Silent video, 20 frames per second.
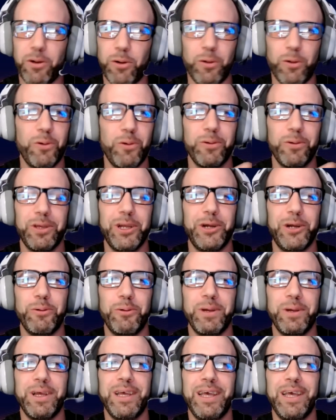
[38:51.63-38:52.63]

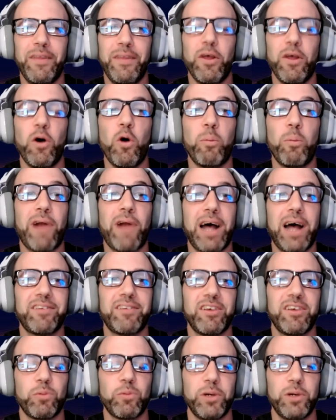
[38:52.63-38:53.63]
whole
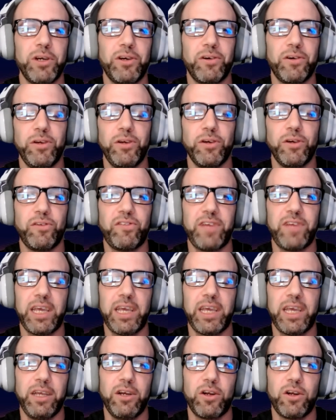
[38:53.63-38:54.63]
process where you're
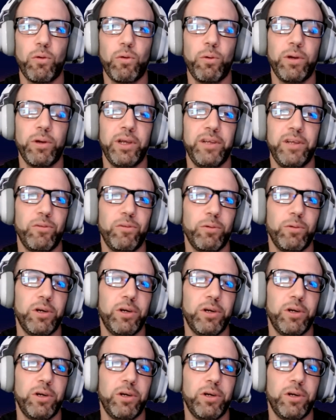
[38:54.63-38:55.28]
staking your coins.